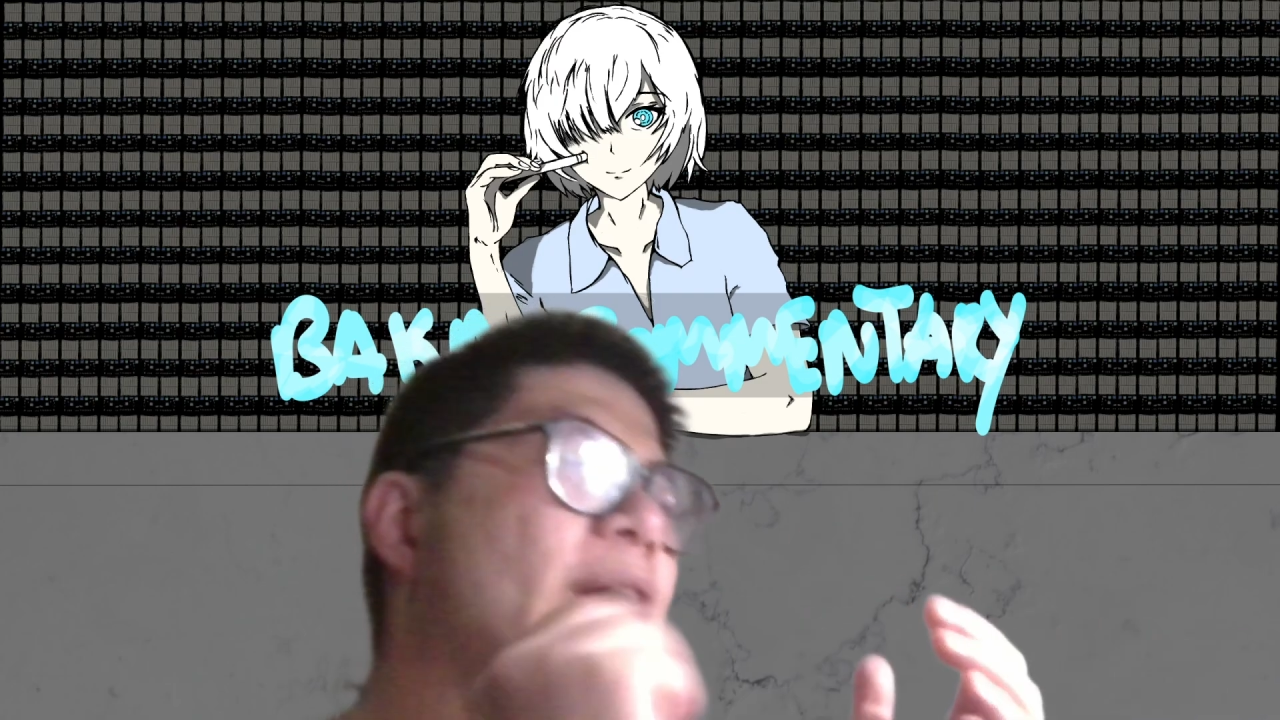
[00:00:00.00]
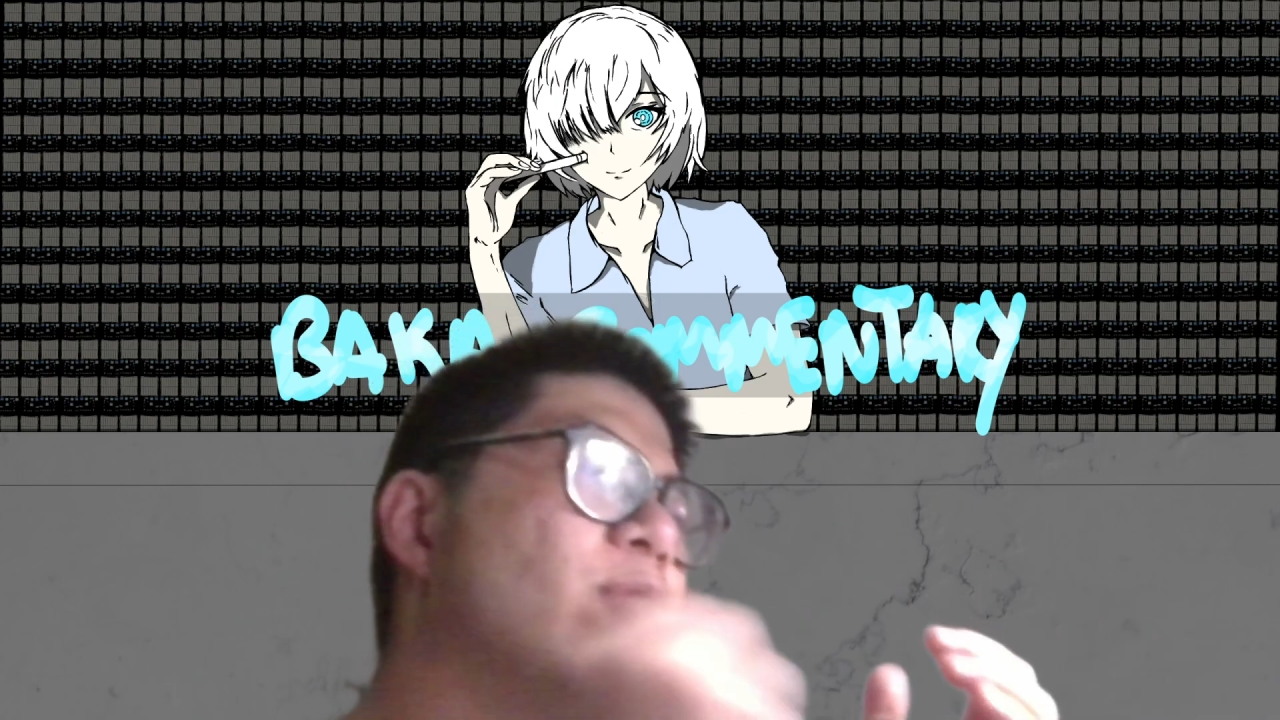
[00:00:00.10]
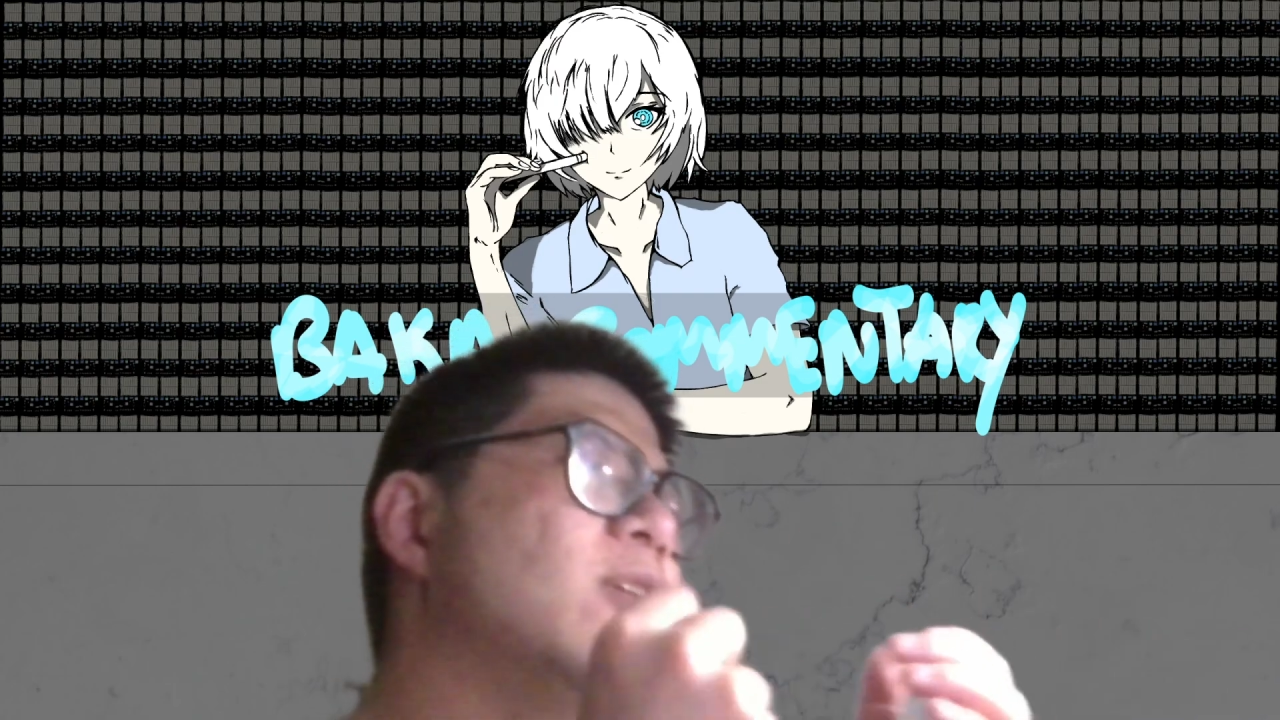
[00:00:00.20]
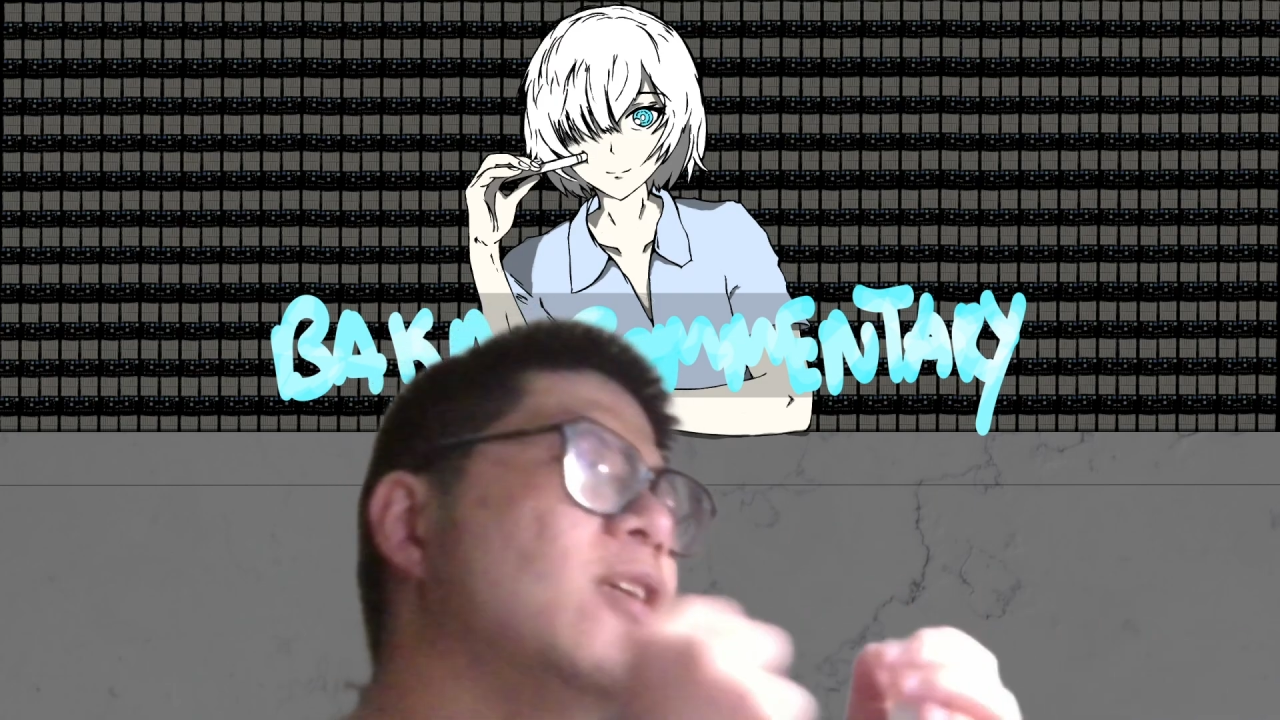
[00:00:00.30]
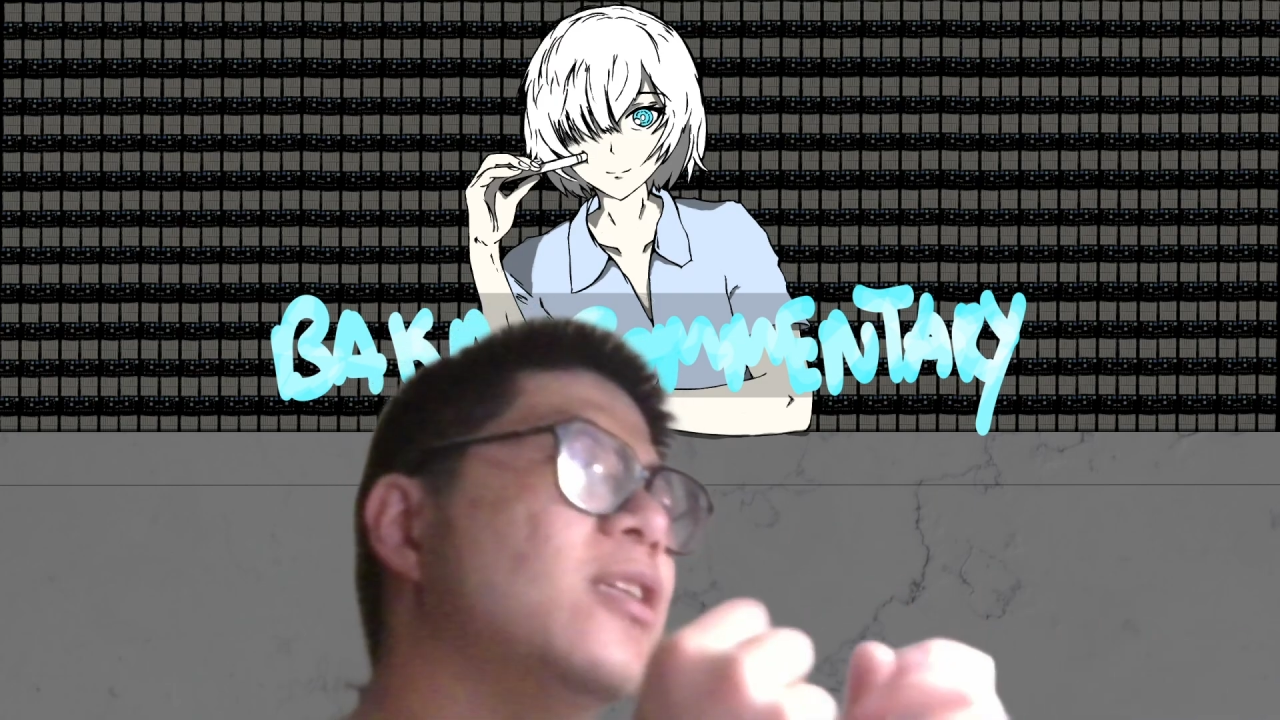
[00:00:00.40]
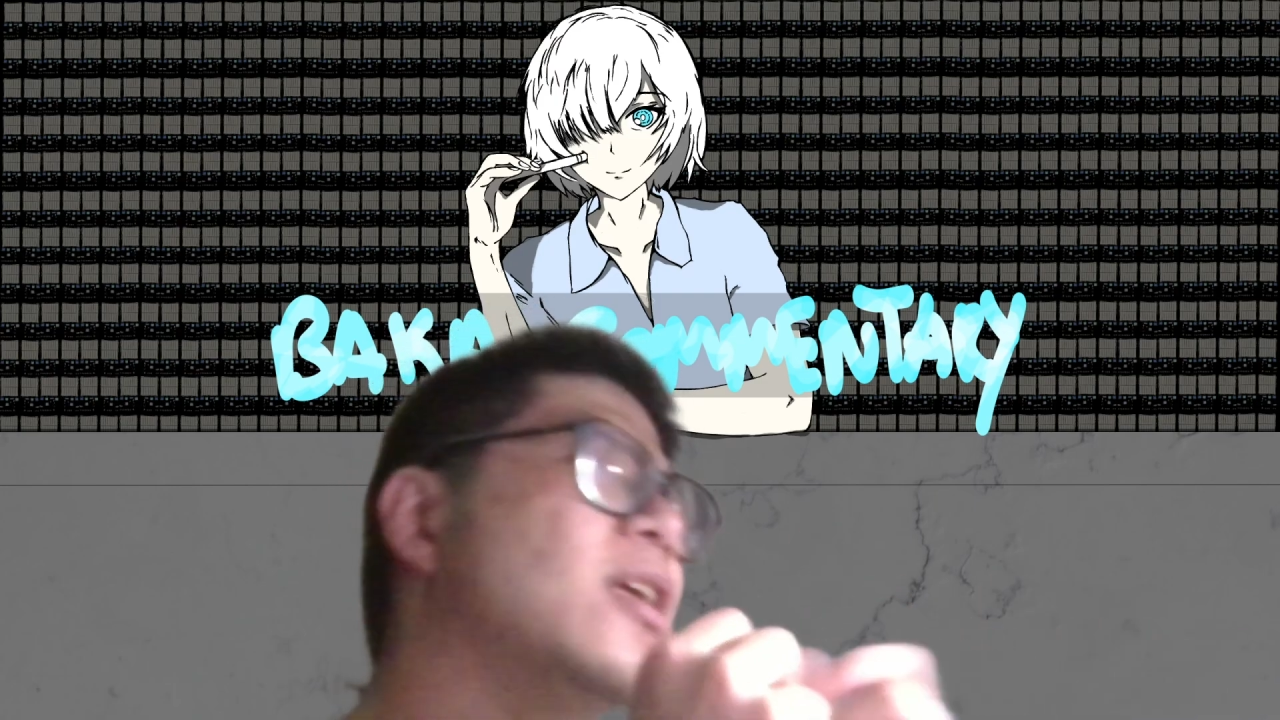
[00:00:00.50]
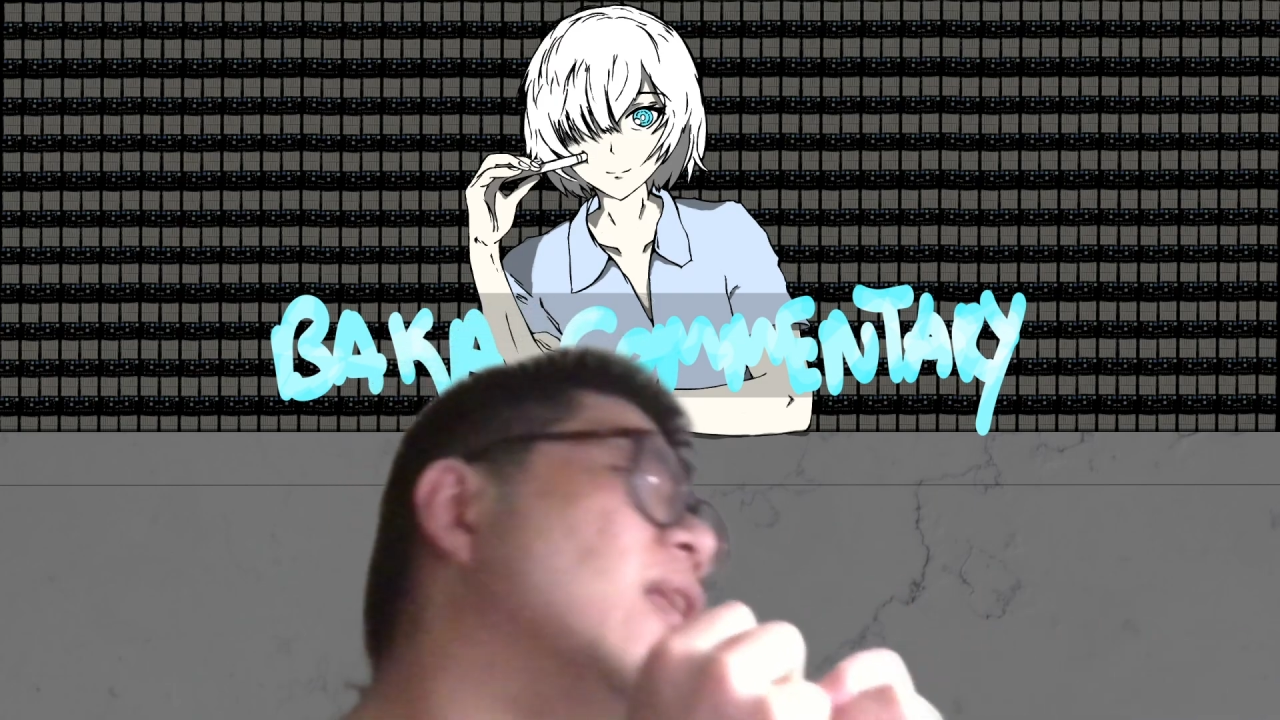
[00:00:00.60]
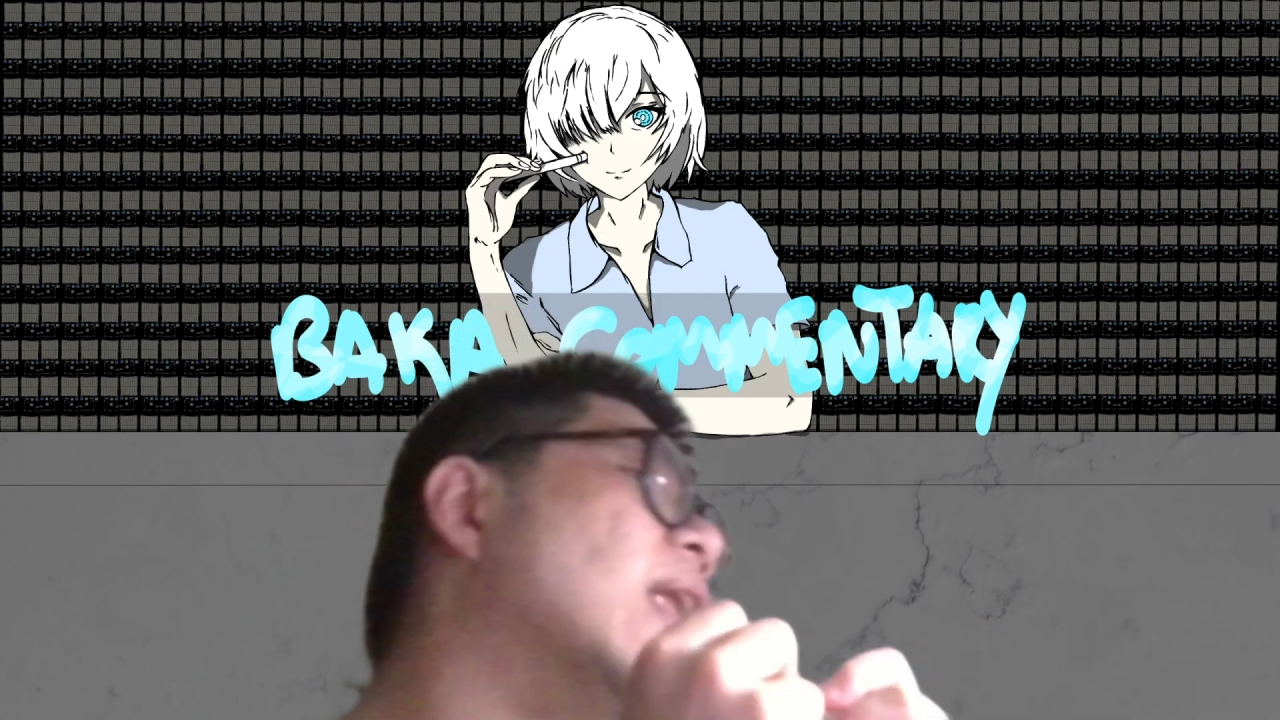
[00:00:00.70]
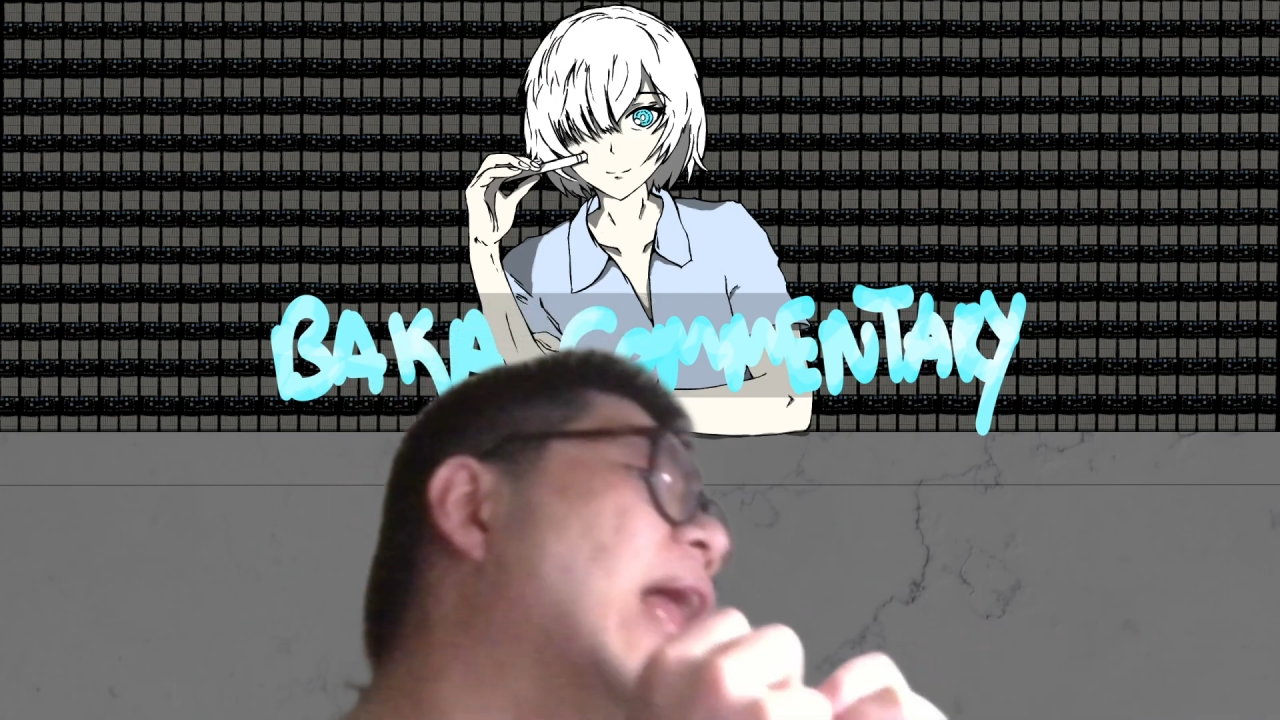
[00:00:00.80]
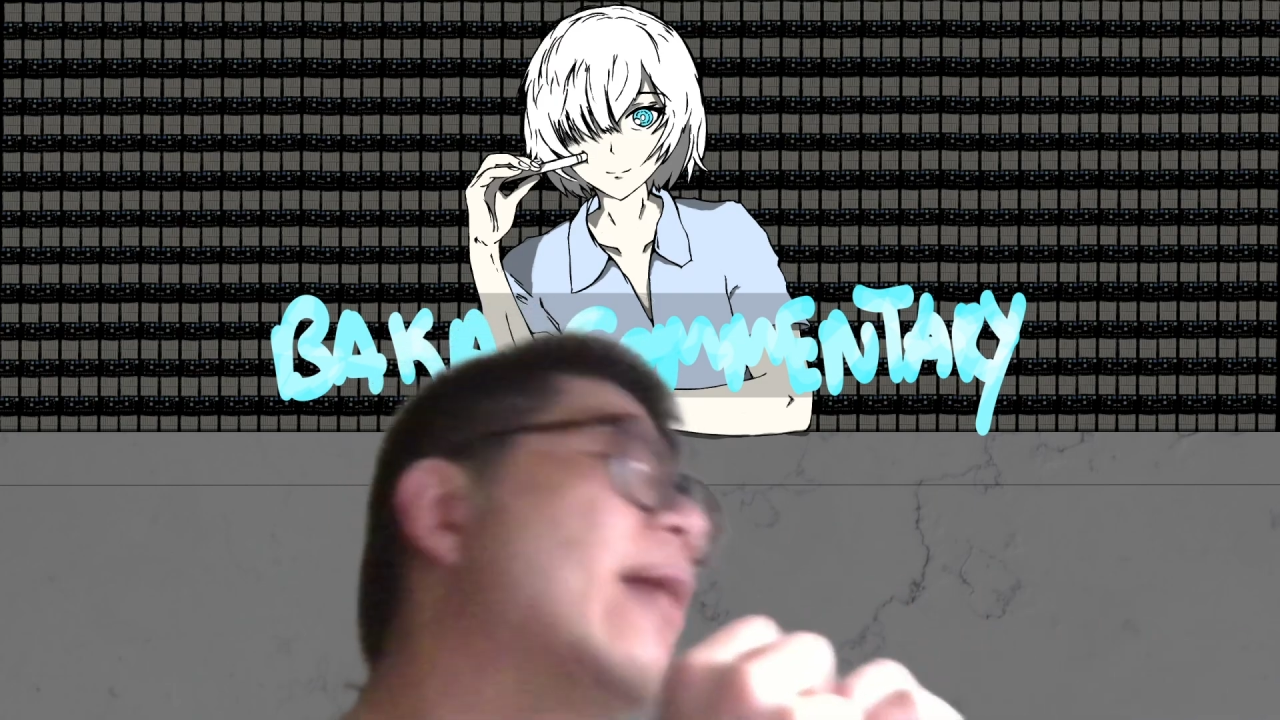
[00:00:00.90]

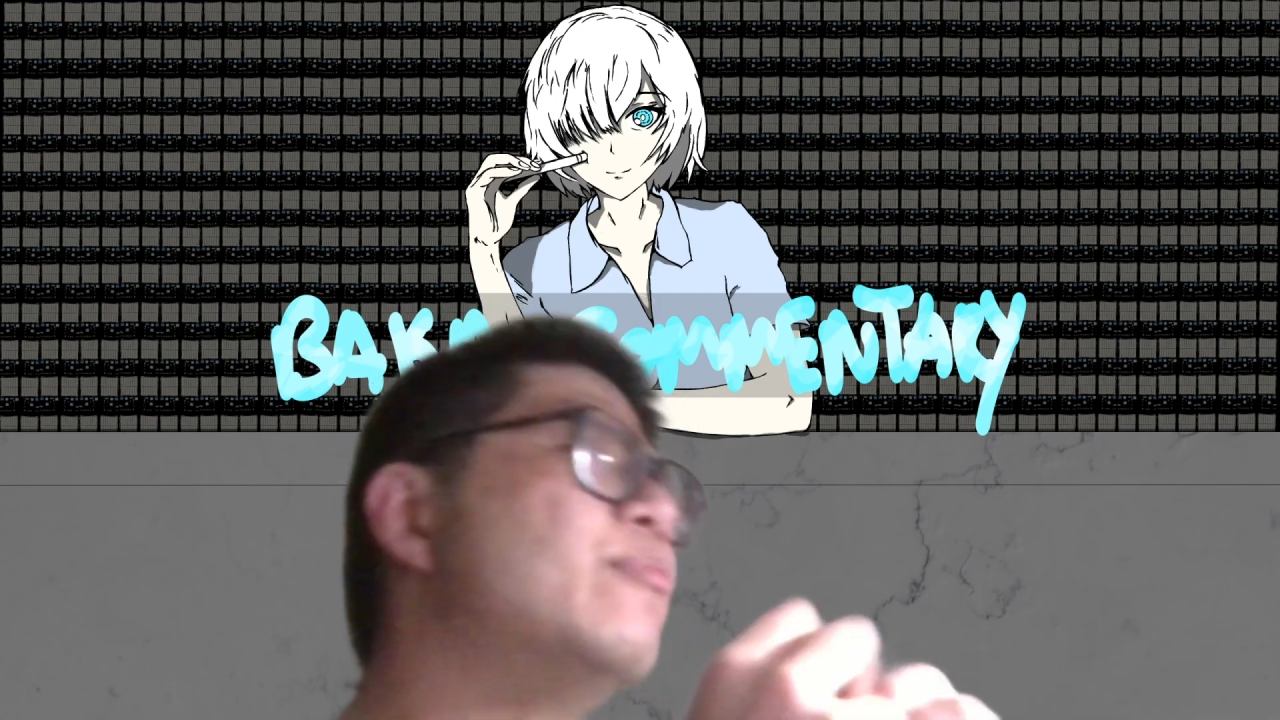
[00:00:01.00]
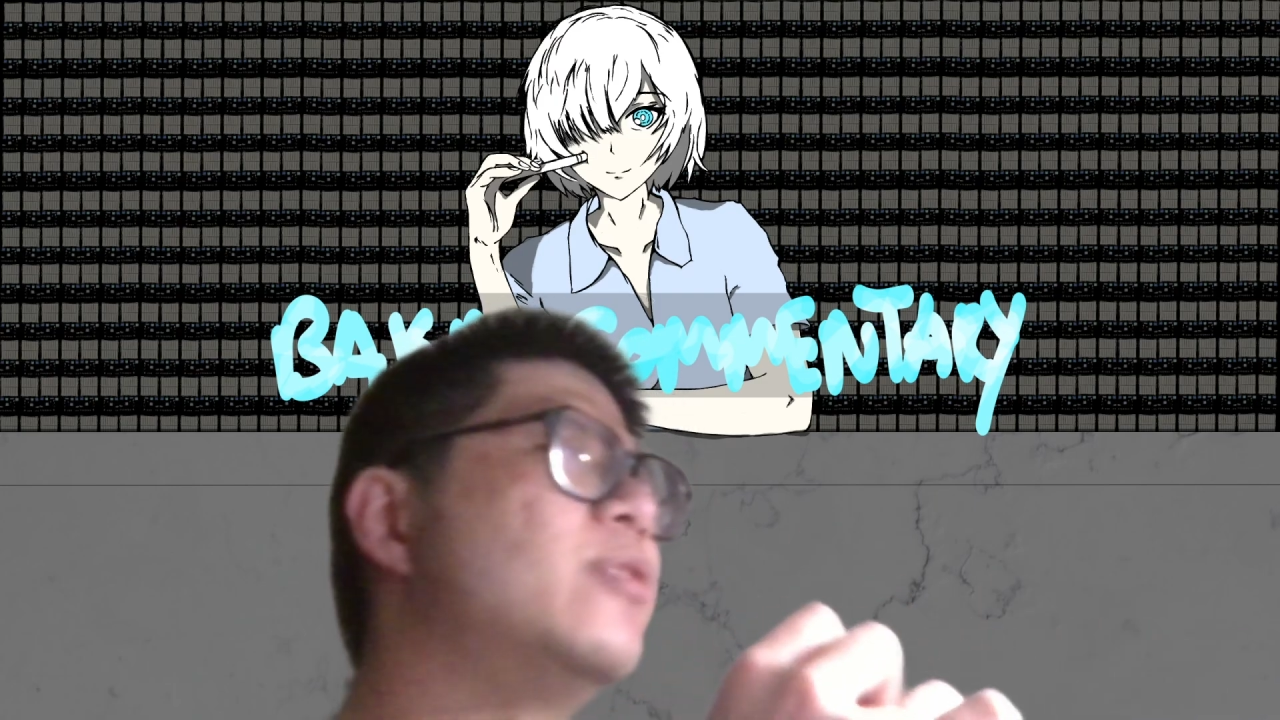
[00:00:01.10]
LTT lab